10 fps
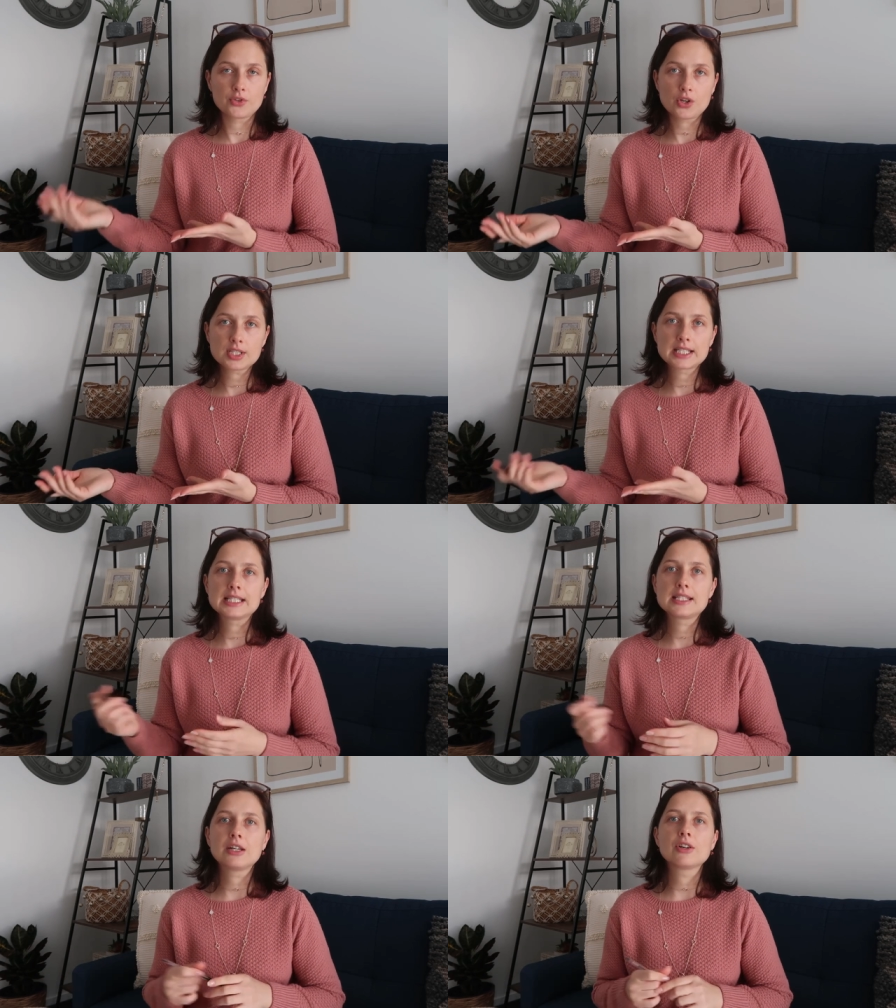of
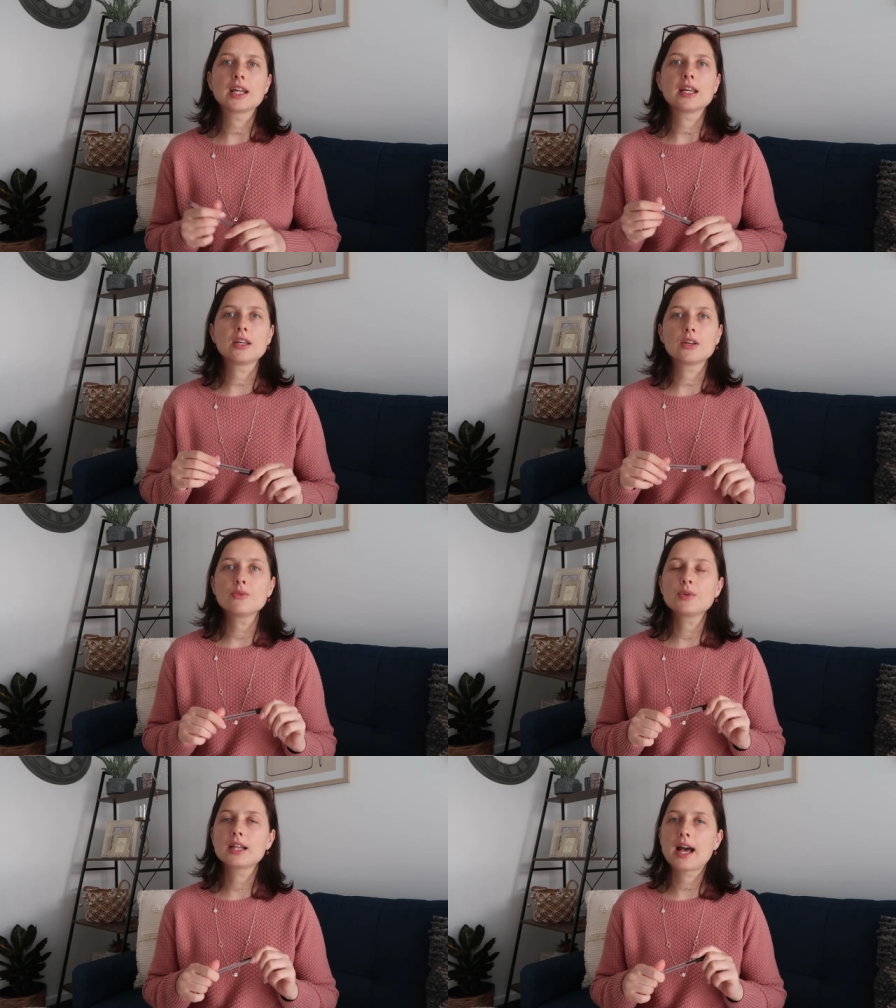Nursing degree, you
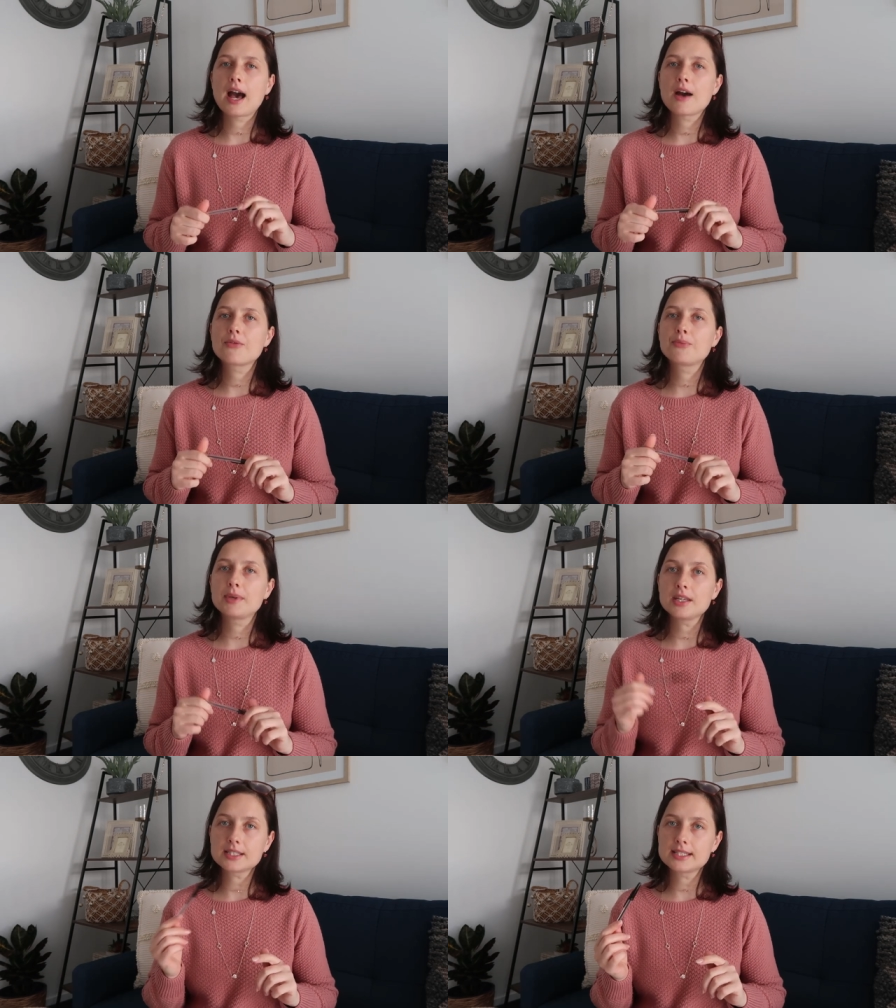will have
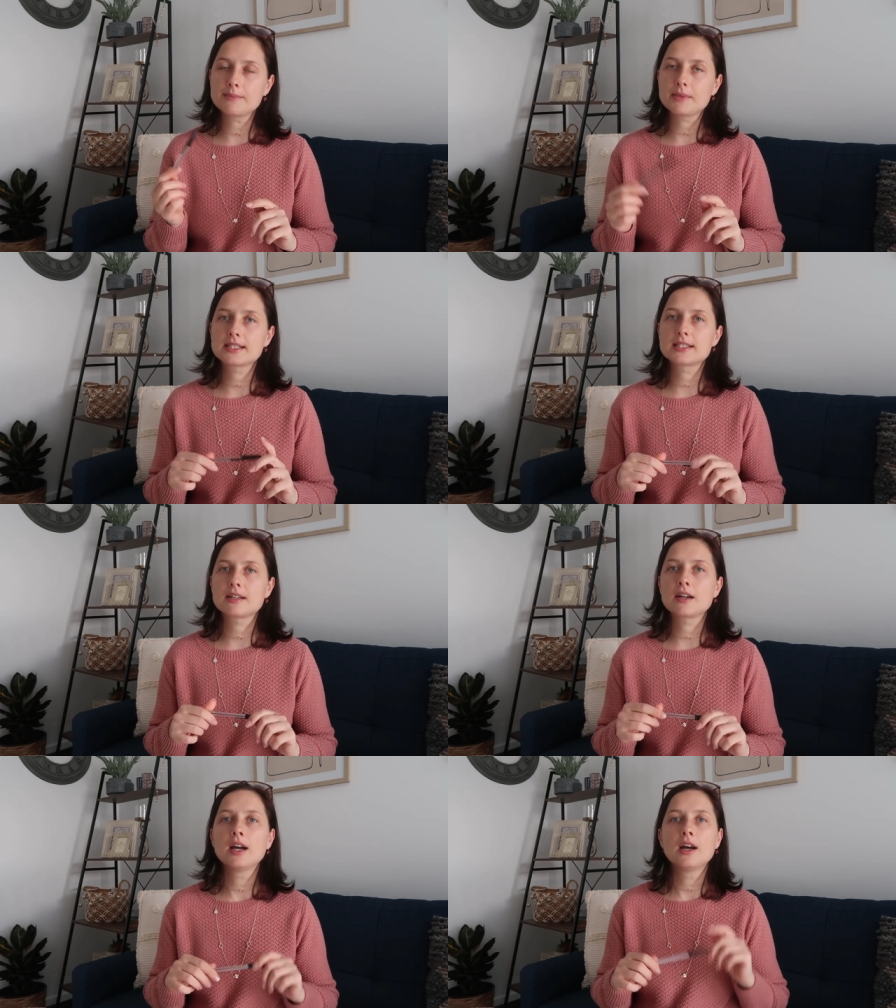per
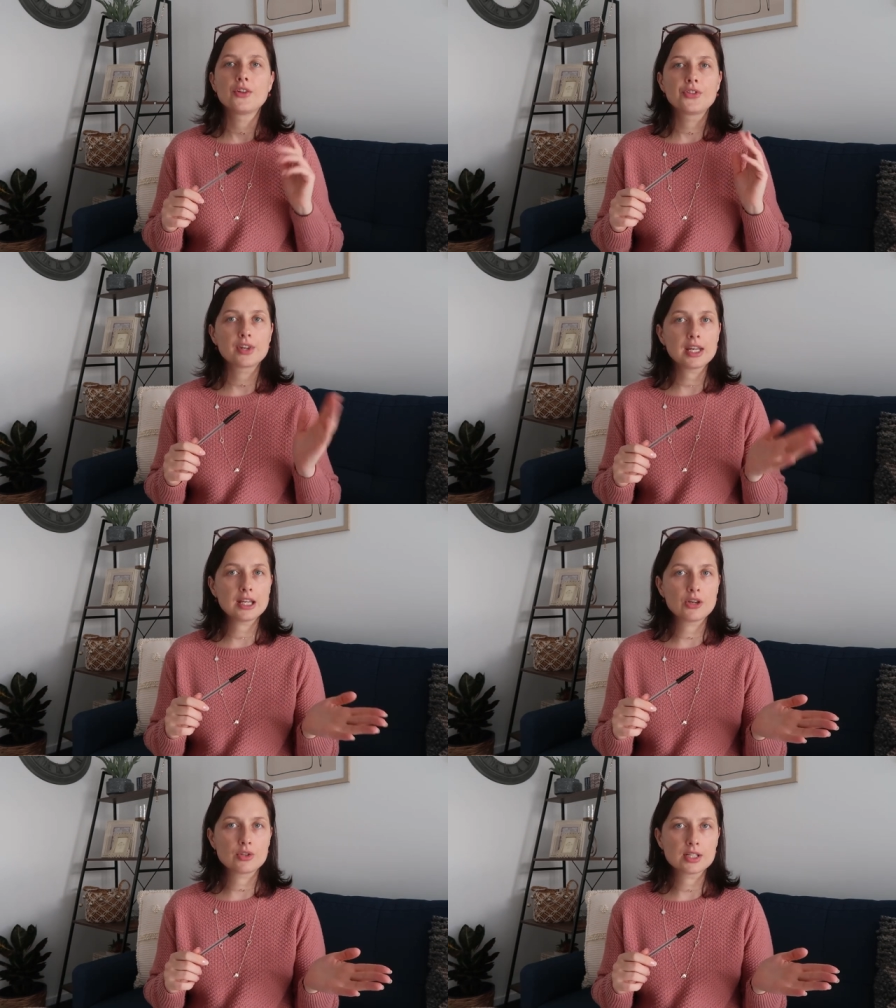semester three
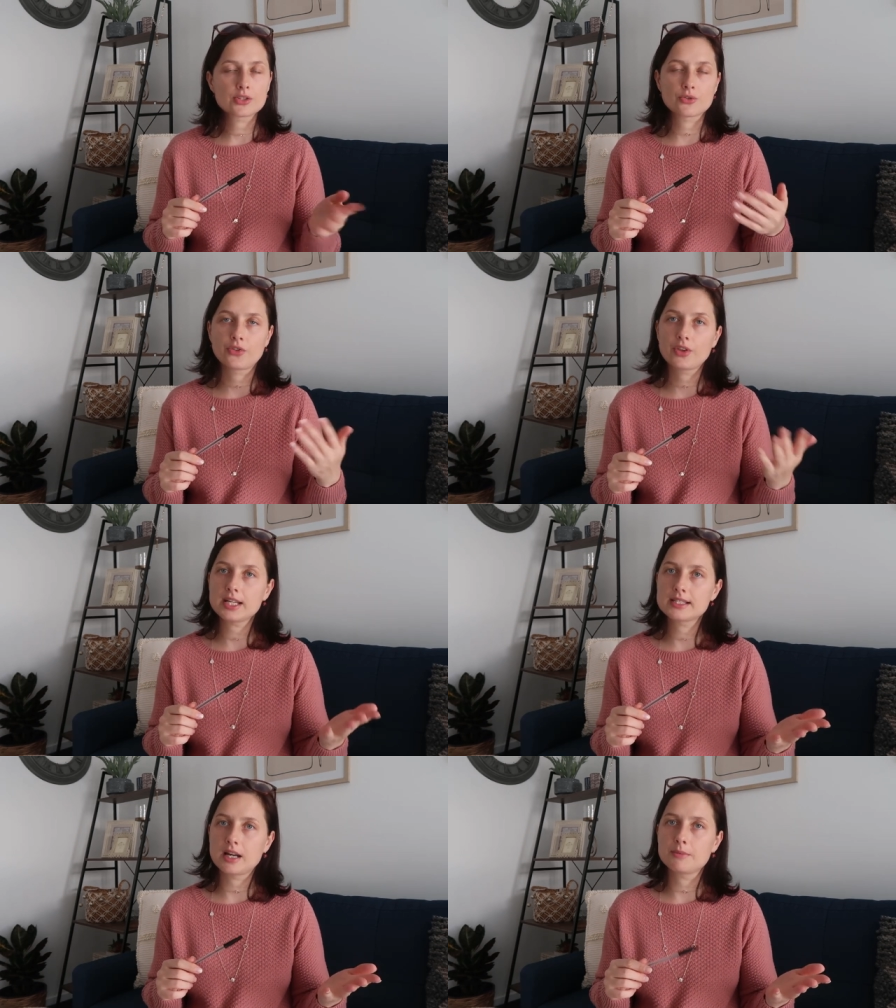units or
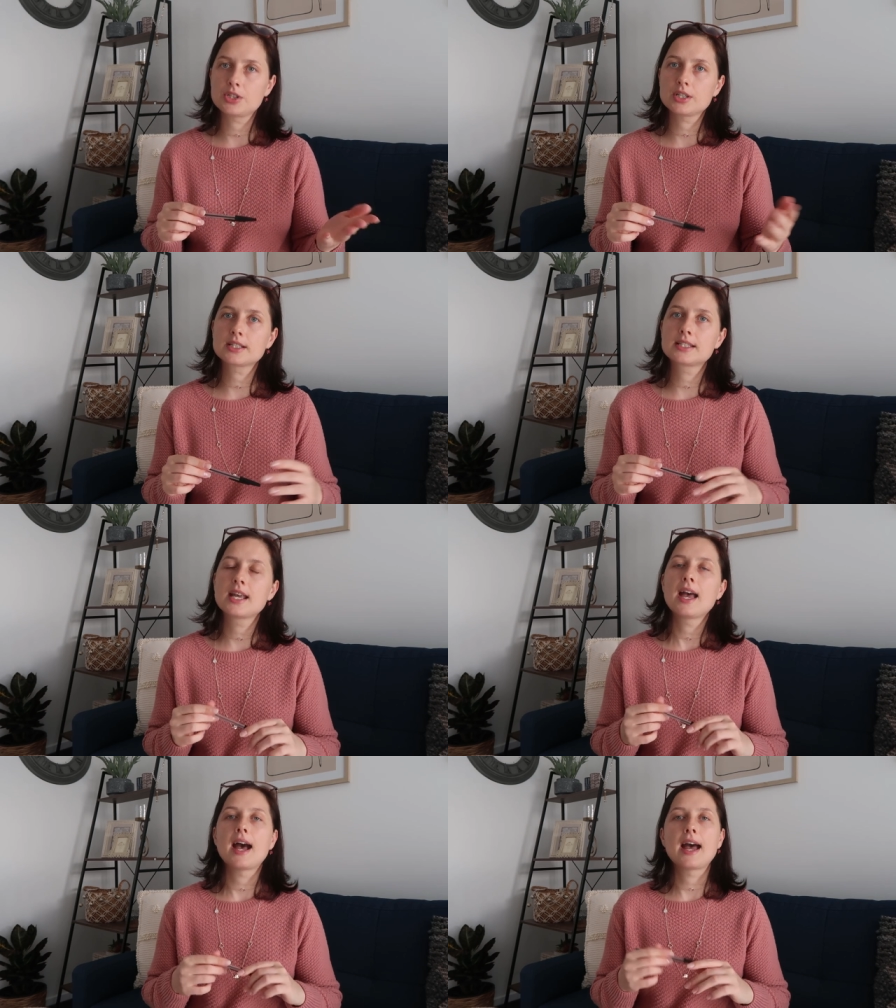three subjects,
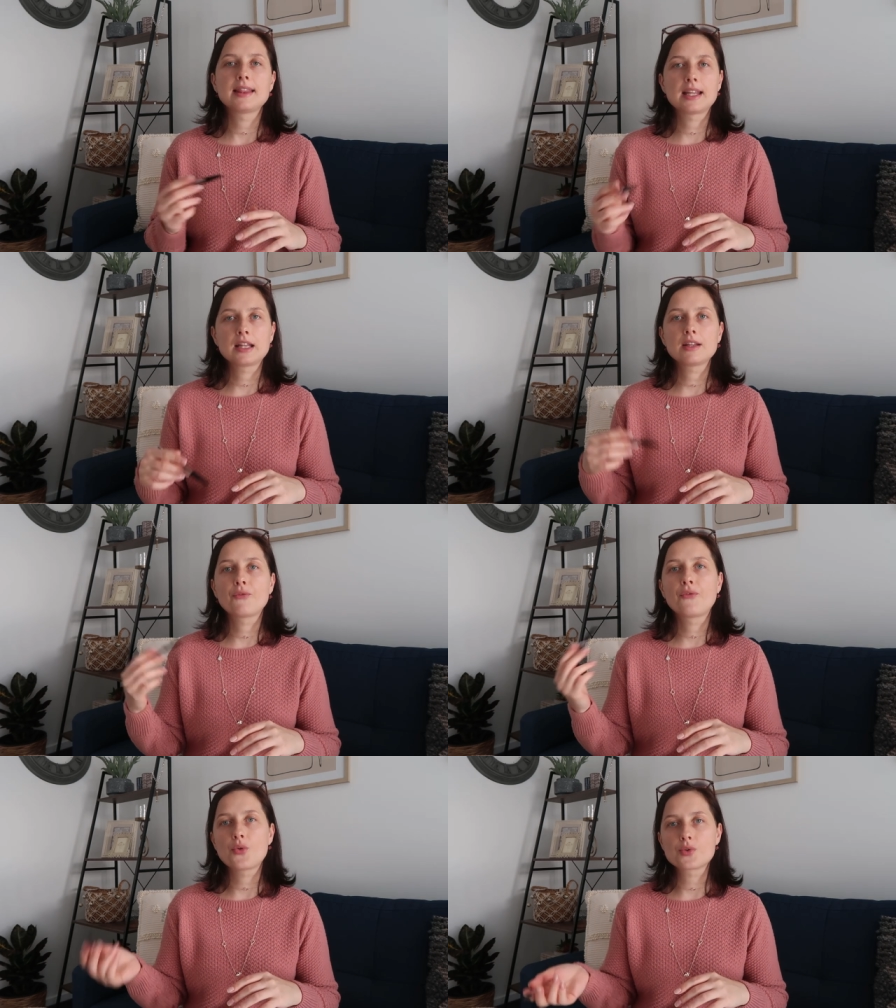and then
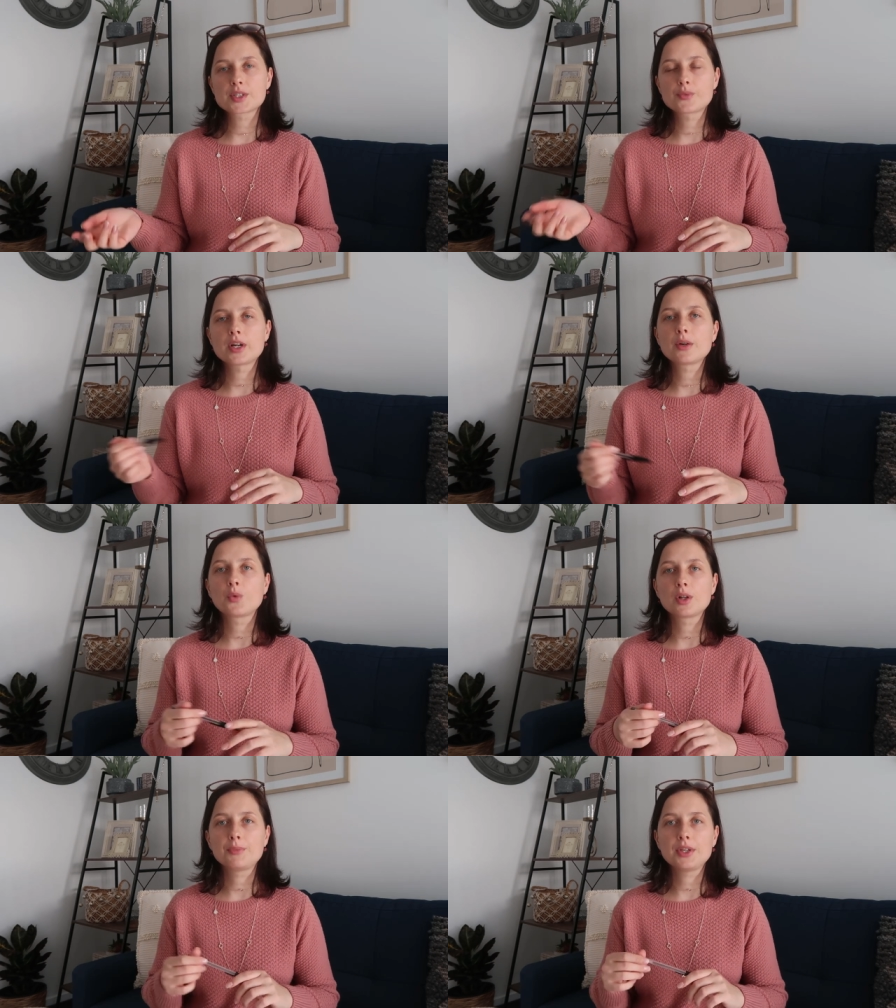fourth one
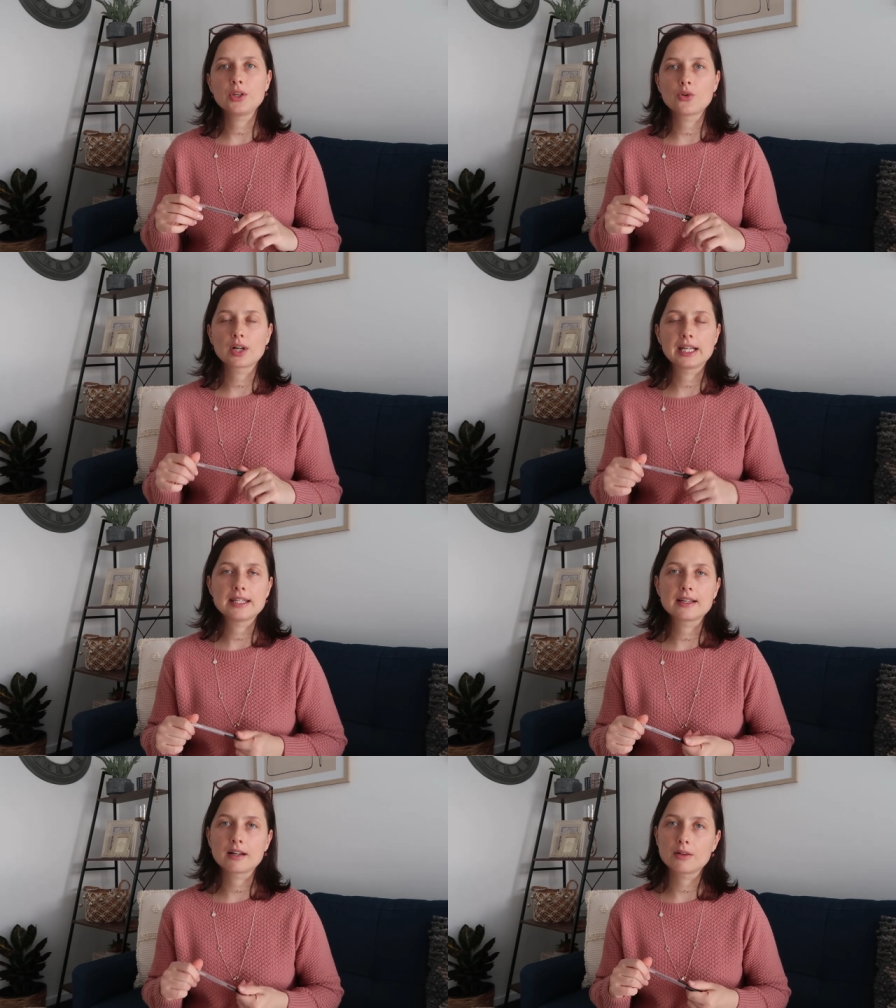will be your
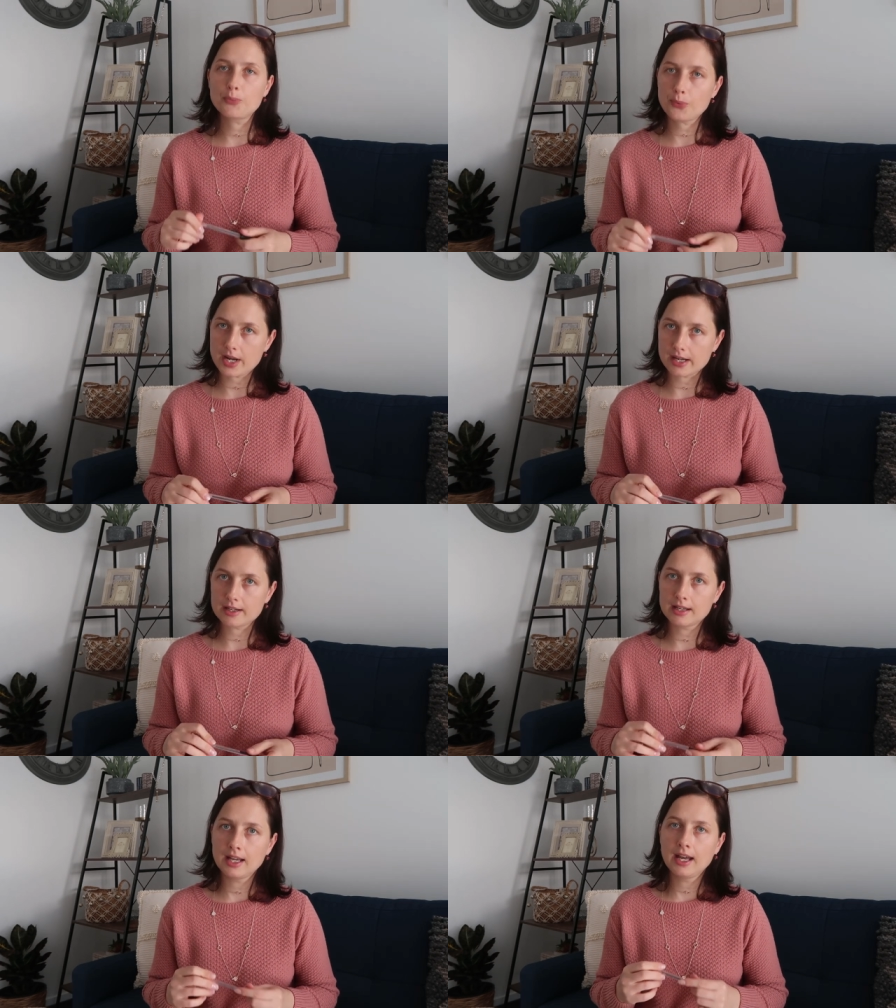clinical prac.